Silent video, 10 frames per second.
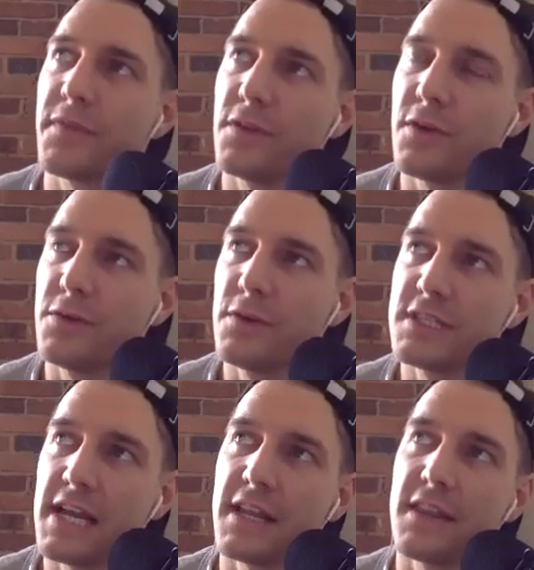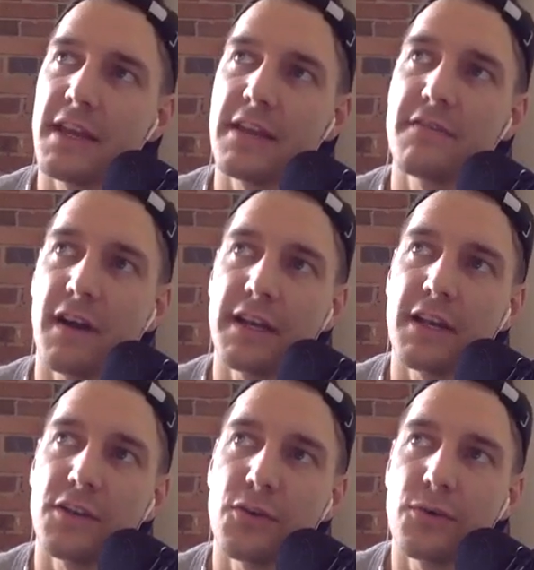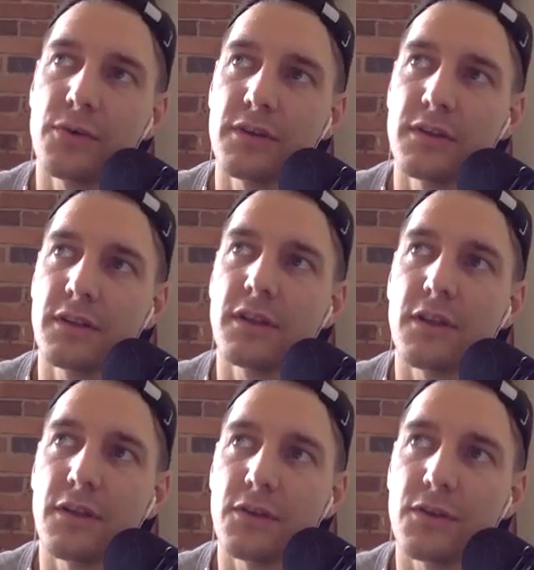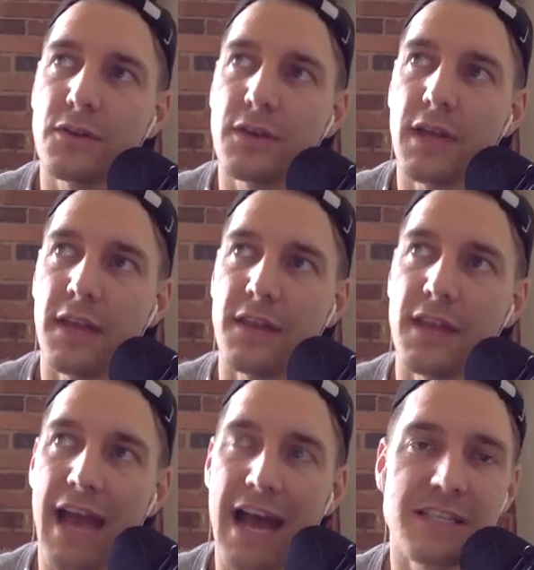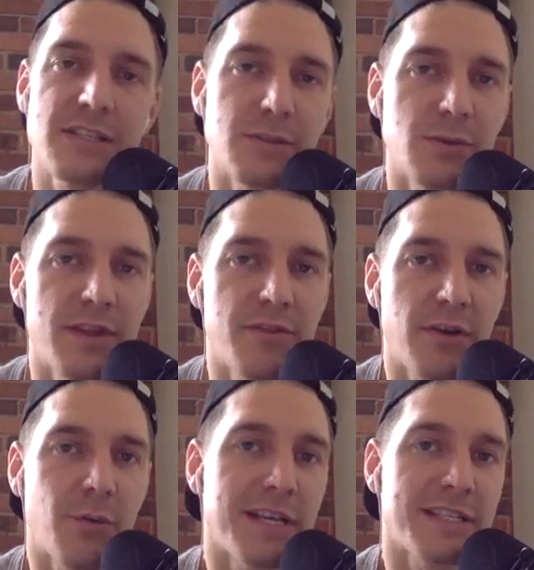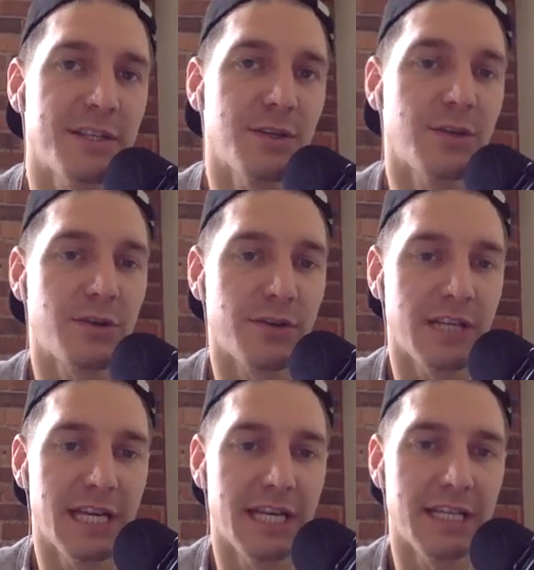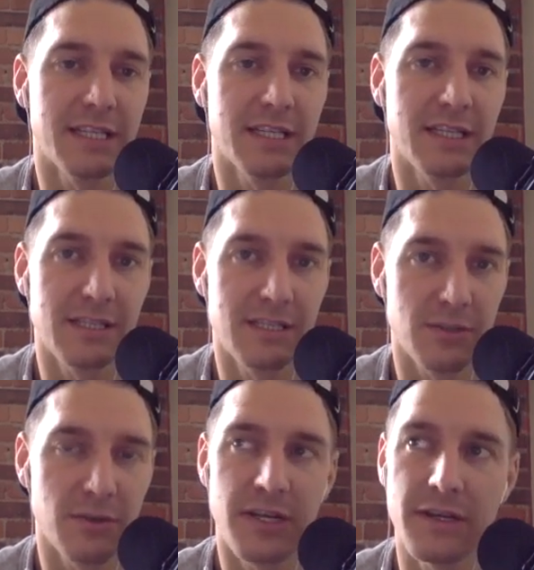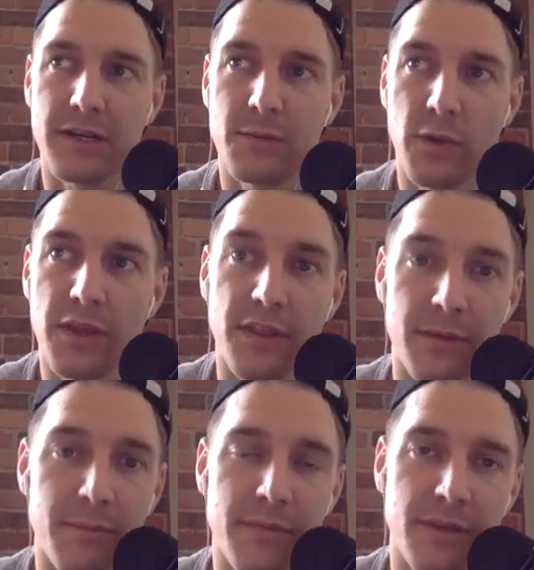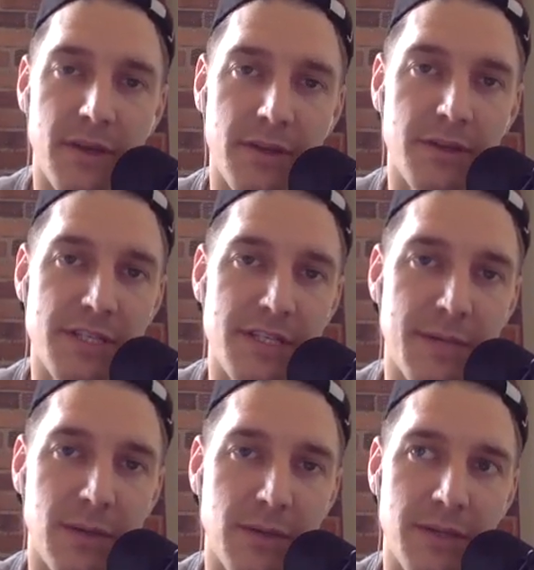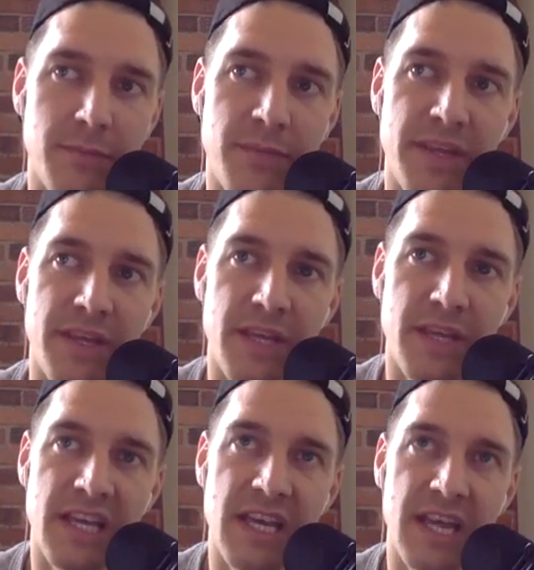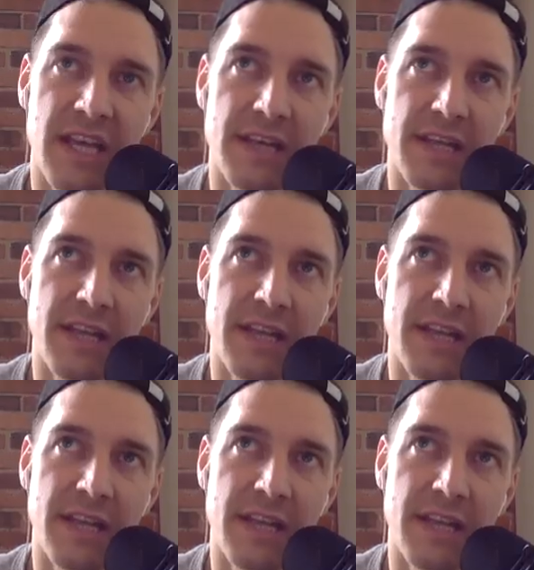you said it, they invited you and they asked you, they requested you to create this story with them, not just about them. And in